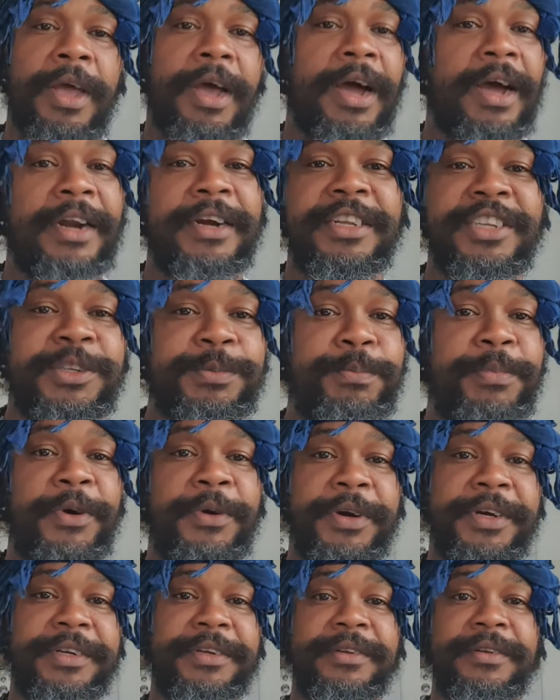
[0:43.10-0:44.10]
And the
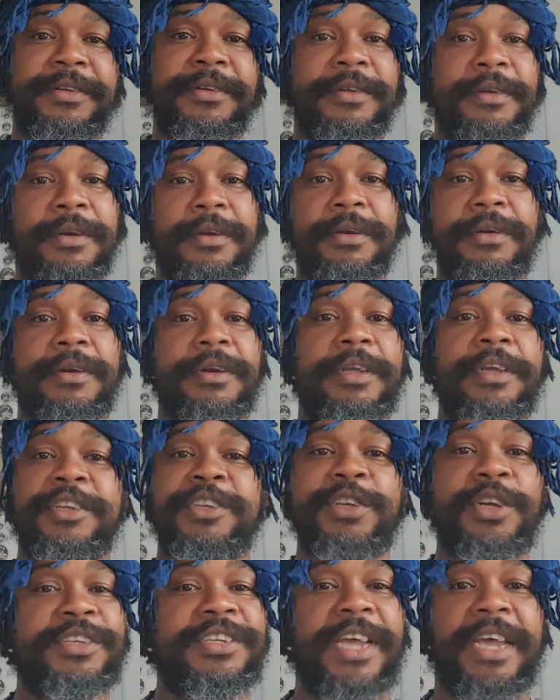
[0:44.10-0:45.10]
spirit
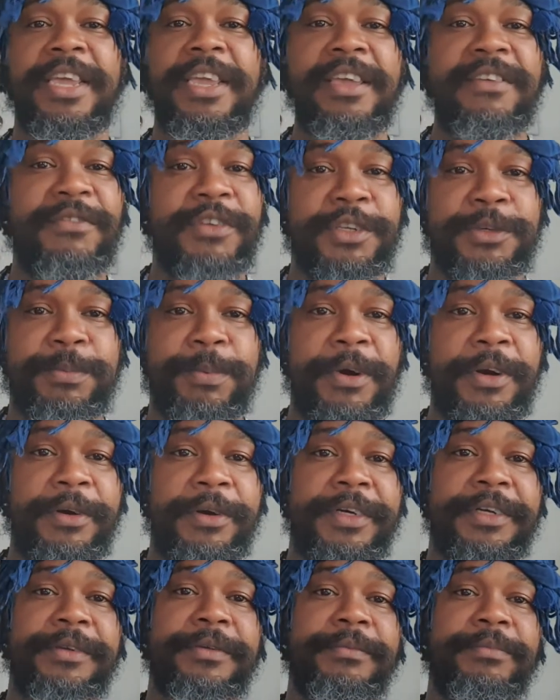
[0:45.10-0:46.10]
is just a evil
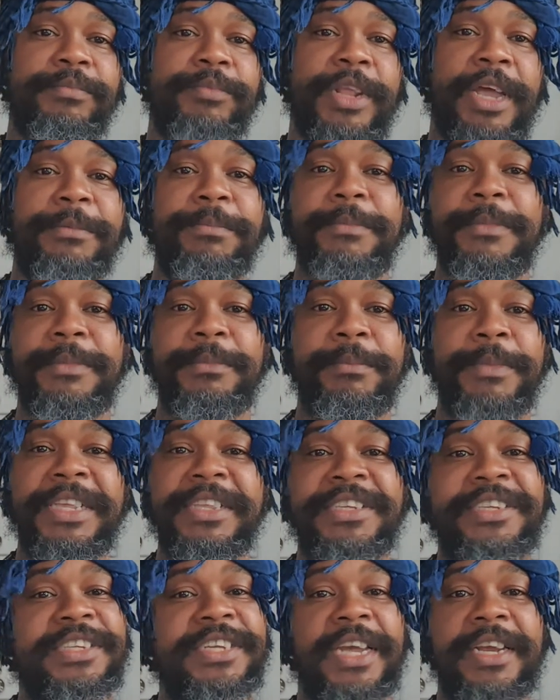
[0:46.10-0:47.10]
spirit that
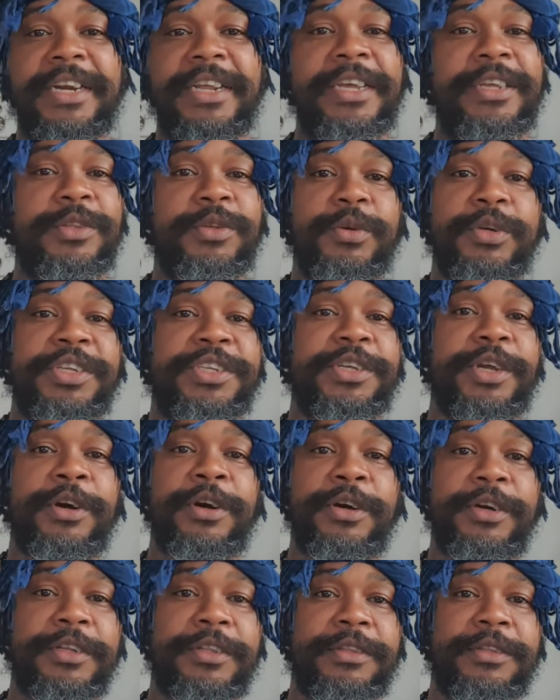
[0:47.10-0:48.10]
been sent into this
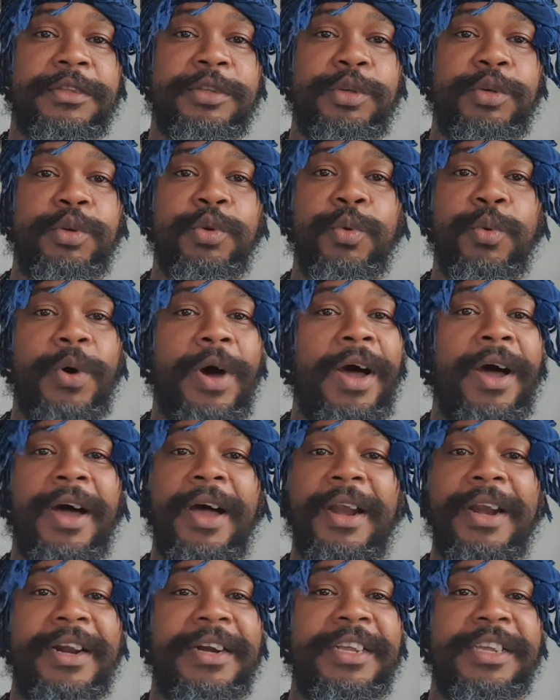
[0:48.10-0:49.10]
earth to do
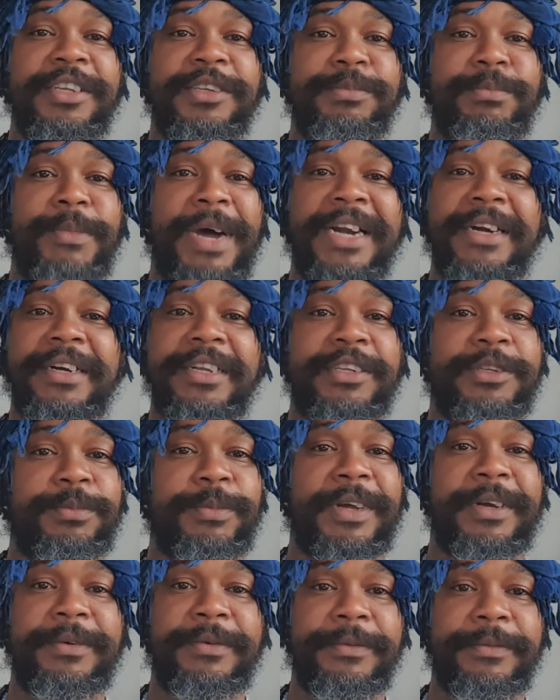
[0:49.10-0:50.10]
all of these madness,
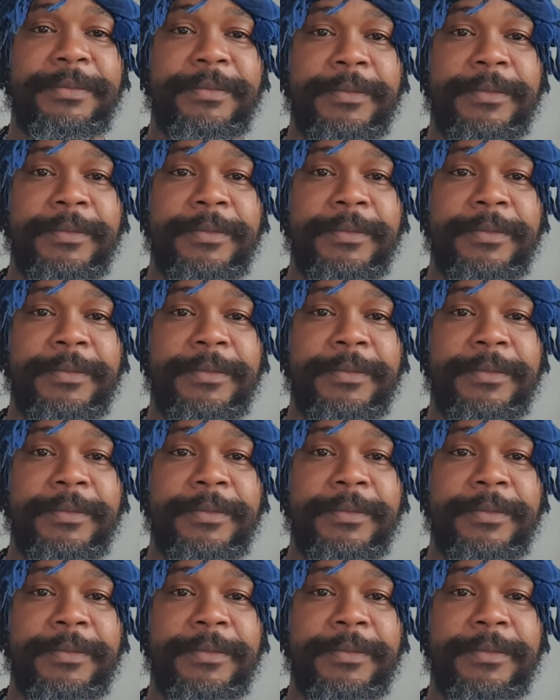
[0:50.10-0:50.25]
man.